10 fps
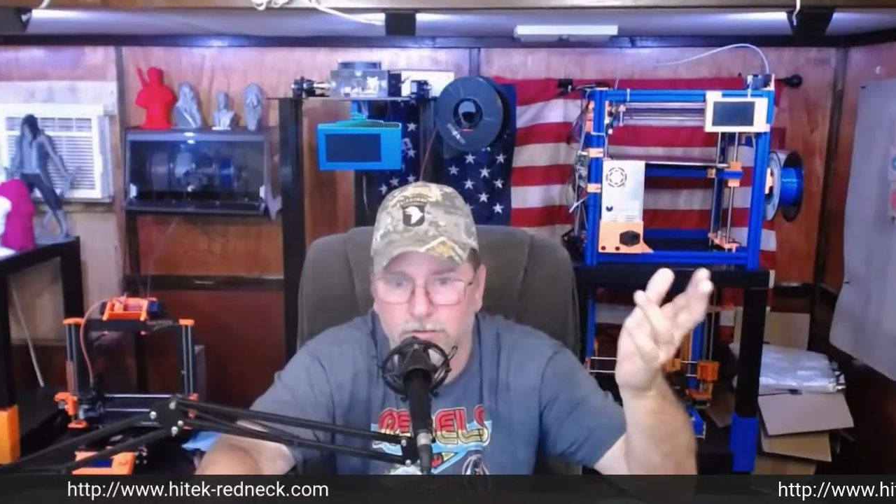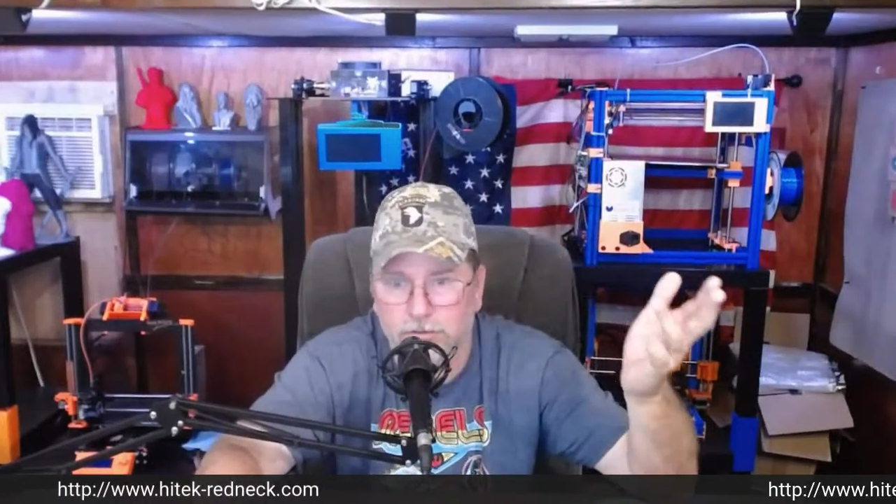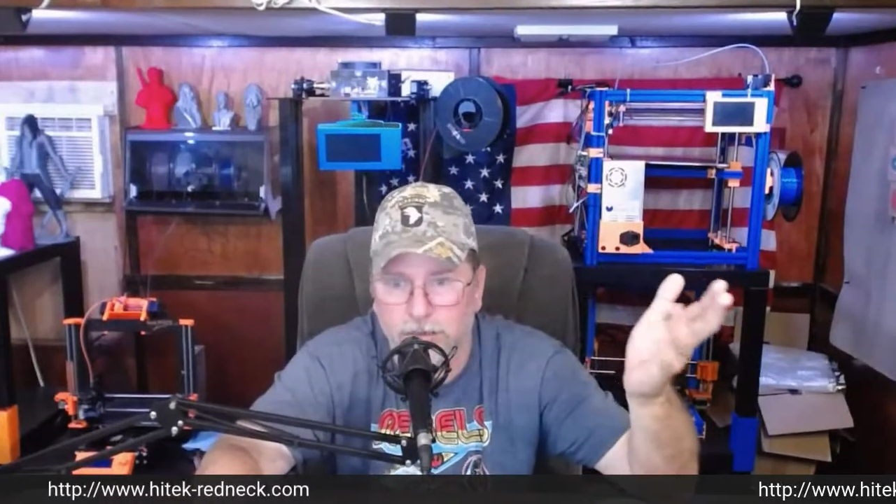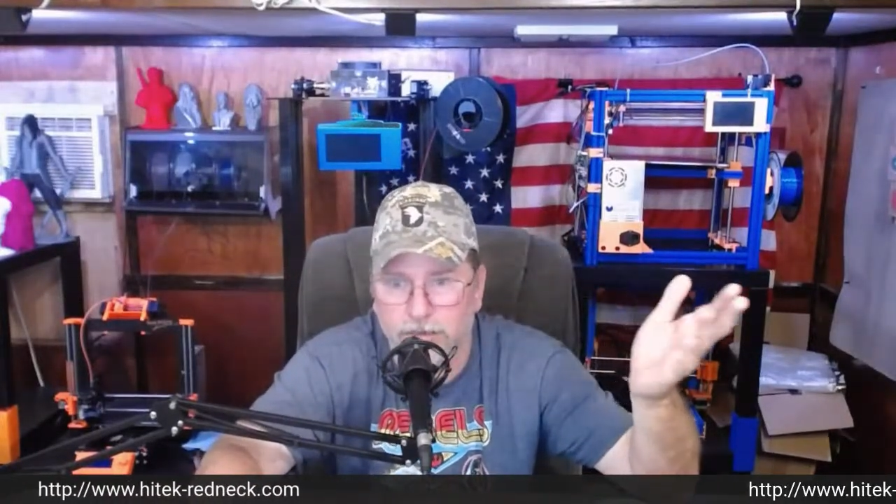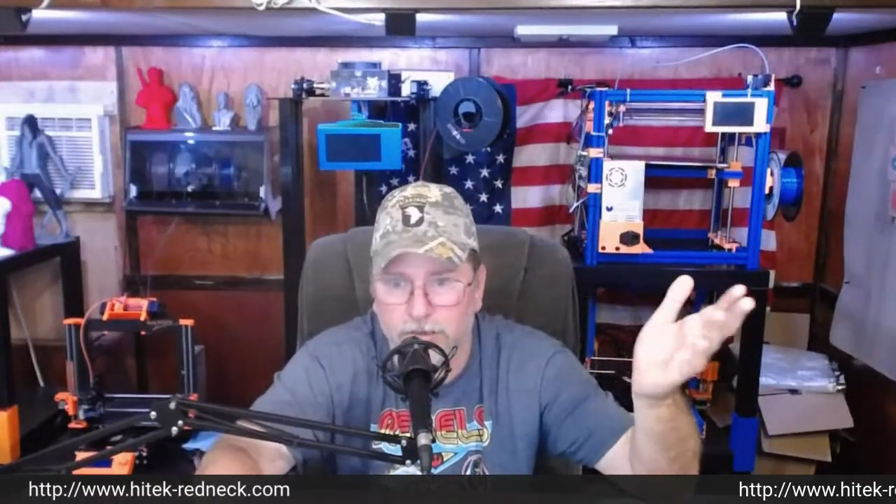
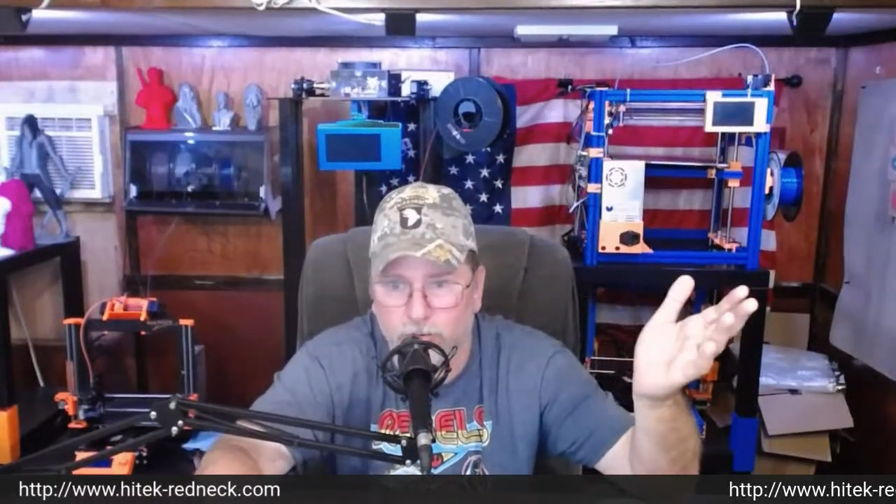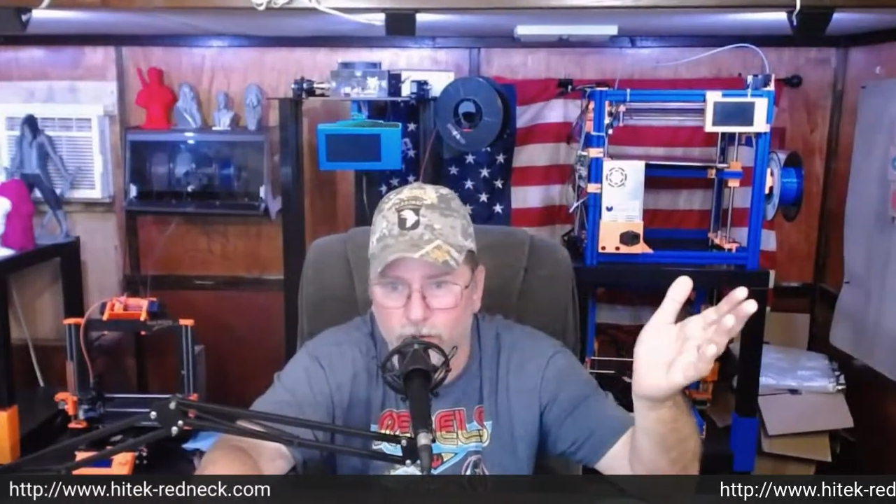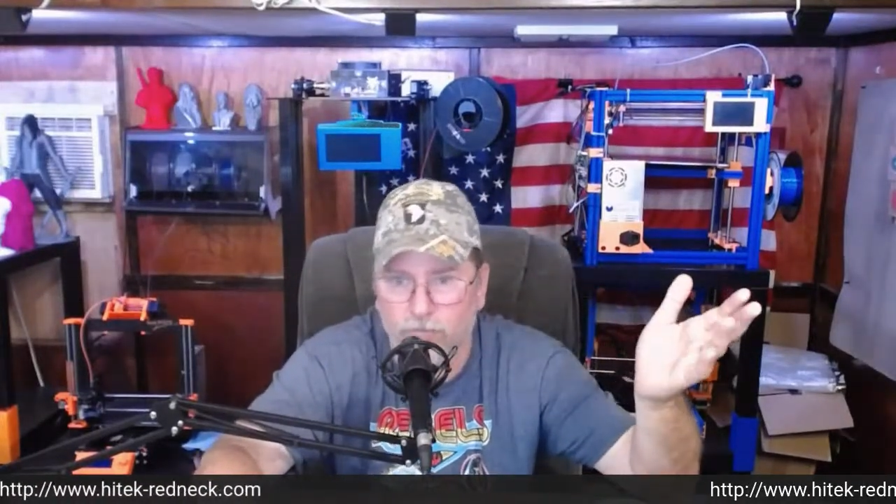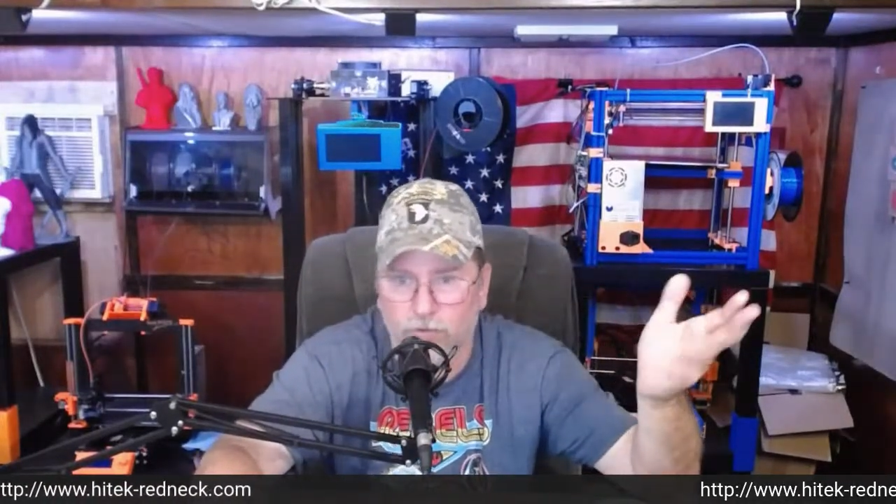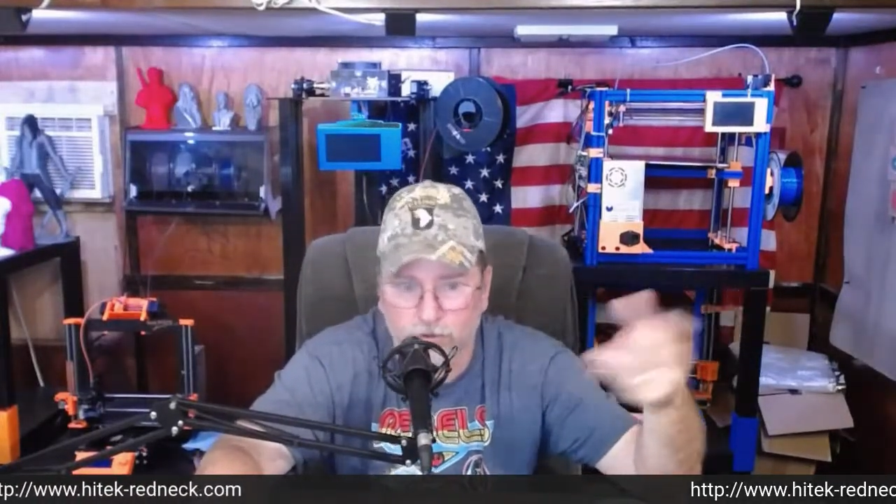10 or
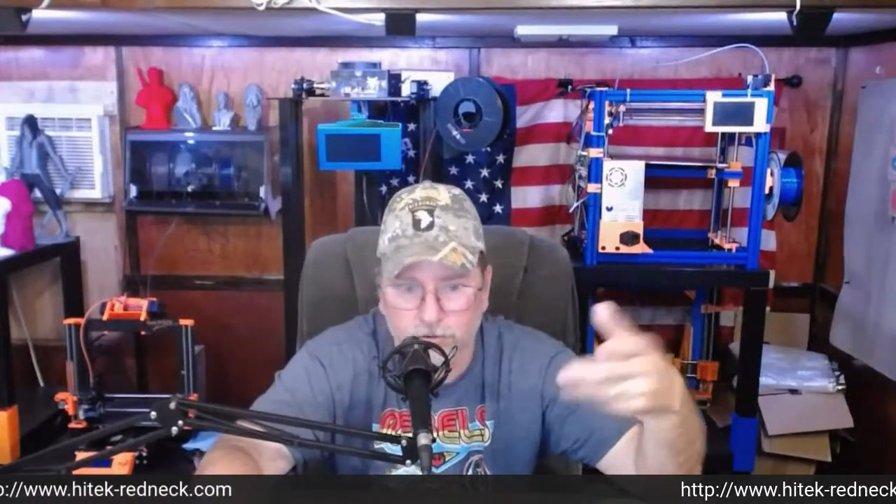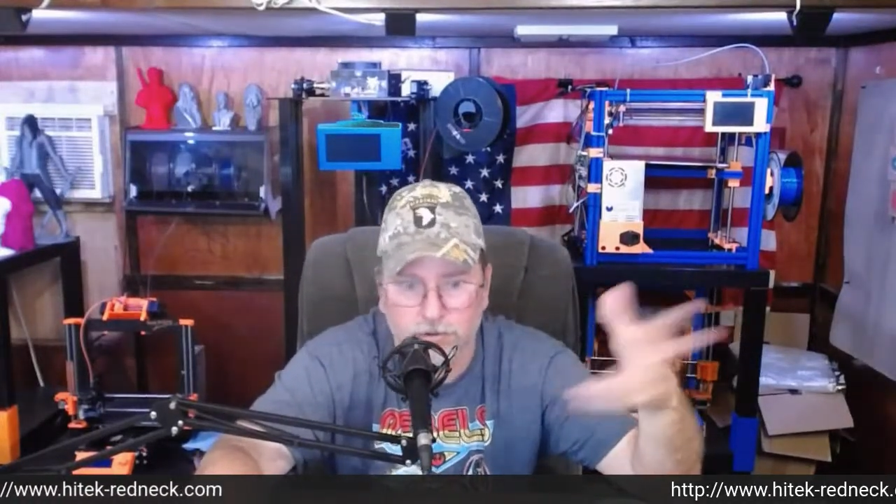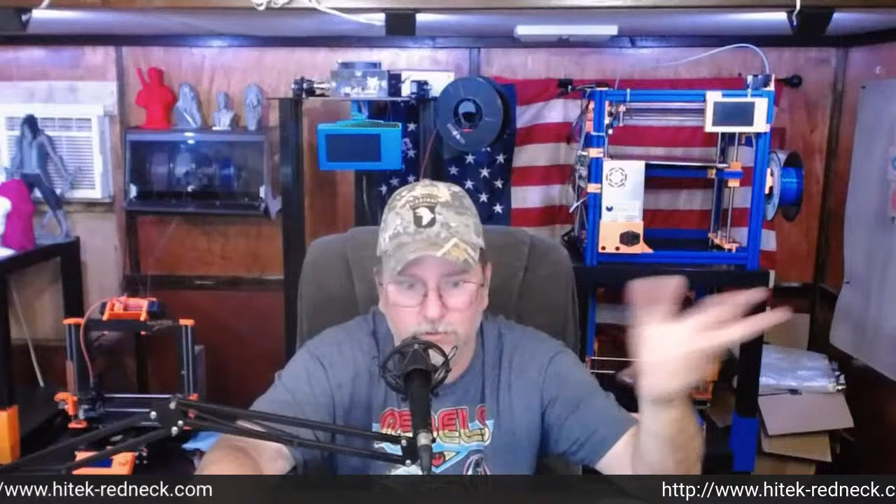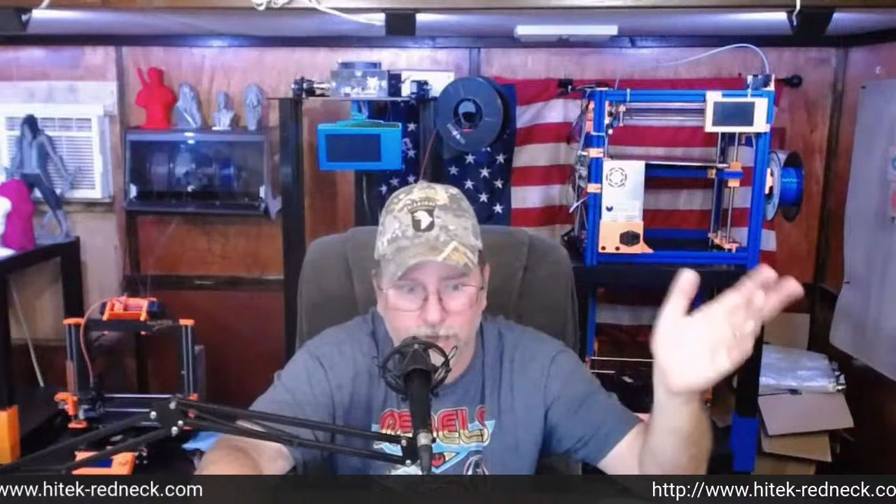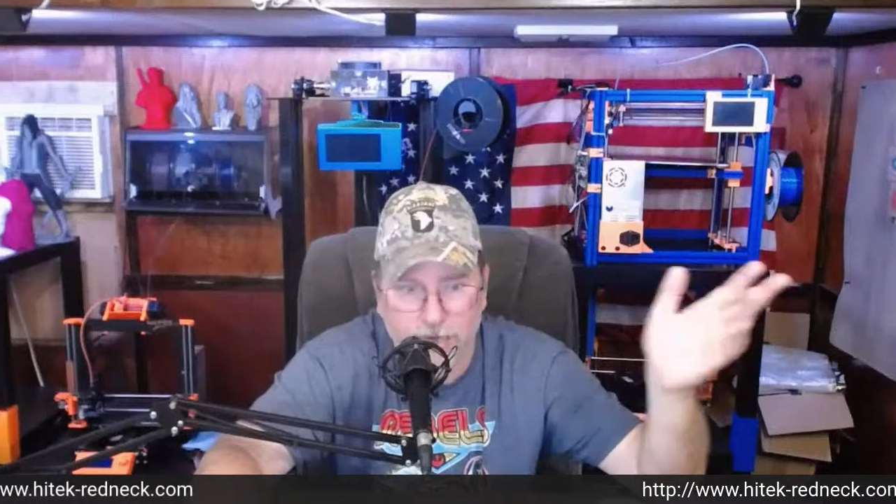12 rolls that
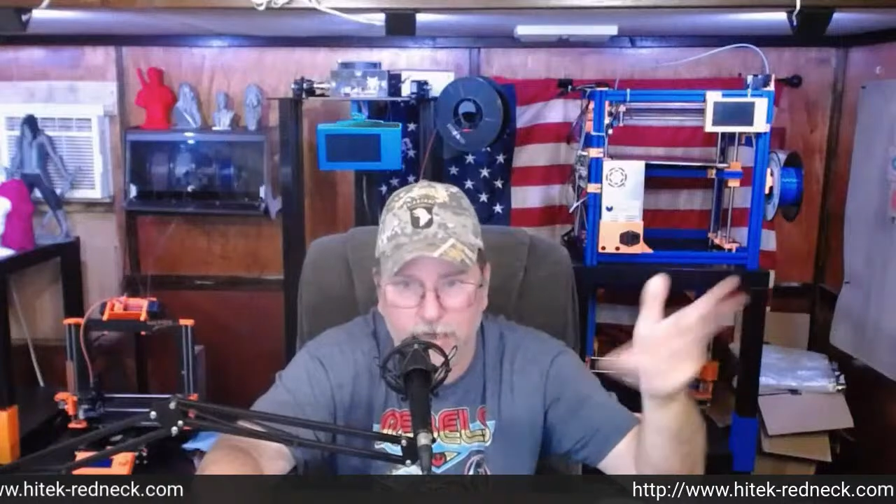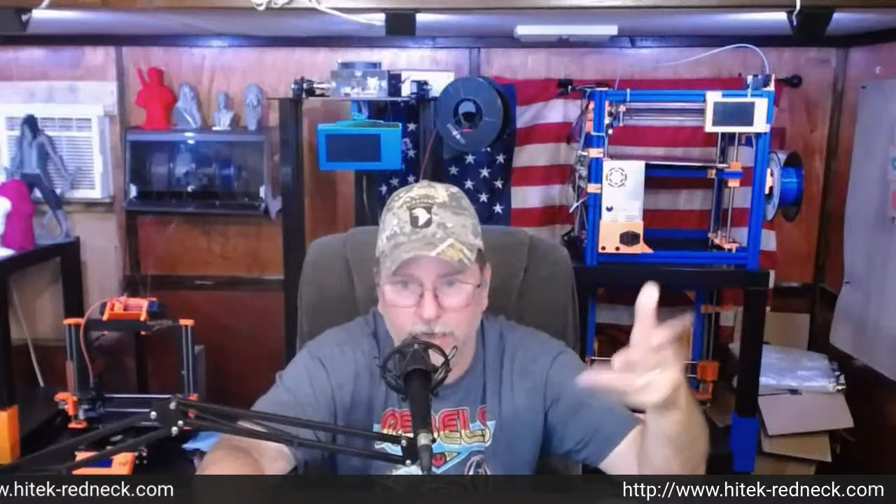we had